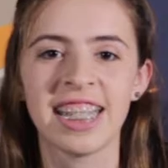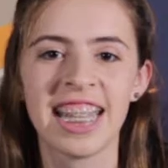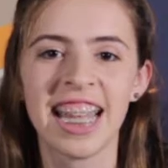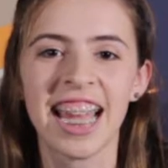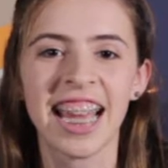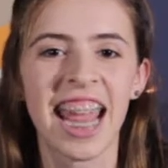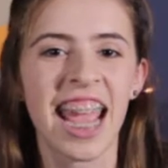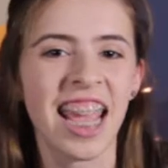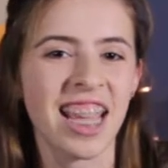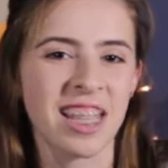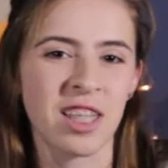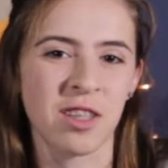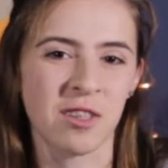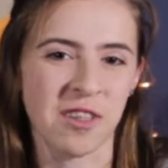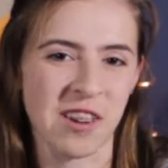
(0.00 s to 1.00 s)
DNA
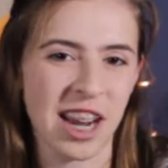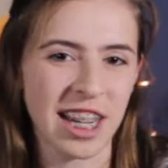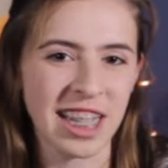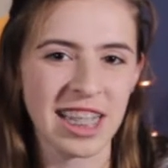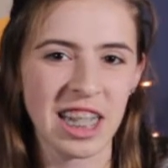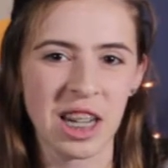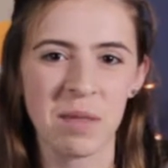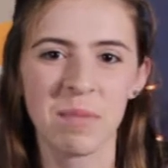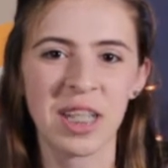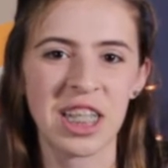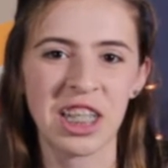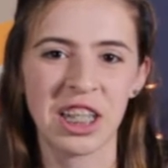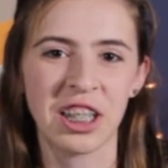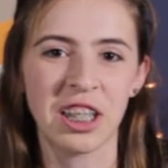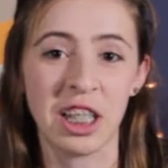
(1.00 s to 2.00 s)
is the hereditary
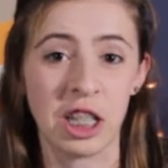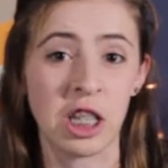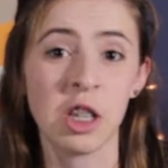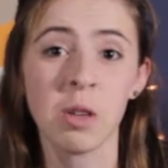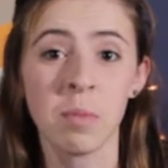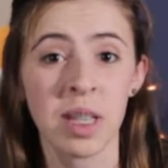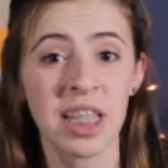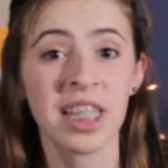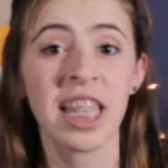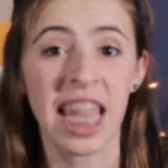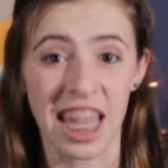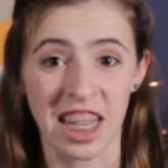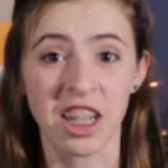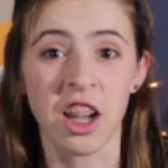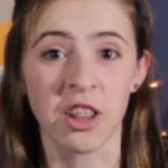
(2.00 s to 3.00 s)
material in humans
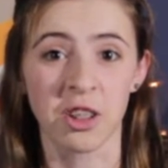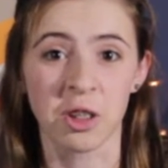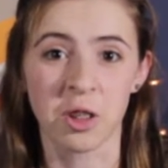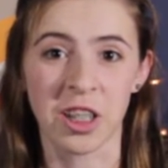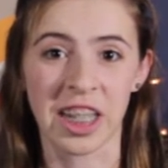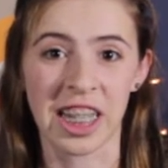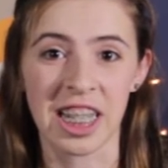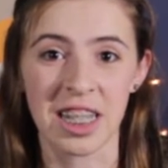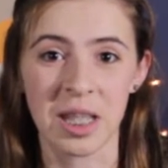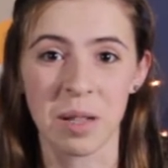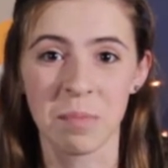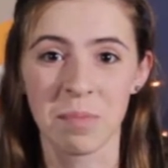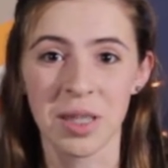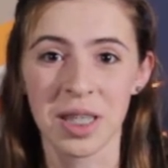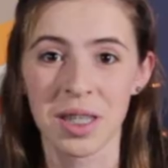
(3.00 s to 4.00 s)
and other
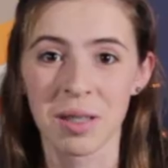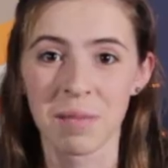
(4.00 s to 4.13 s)
organisms.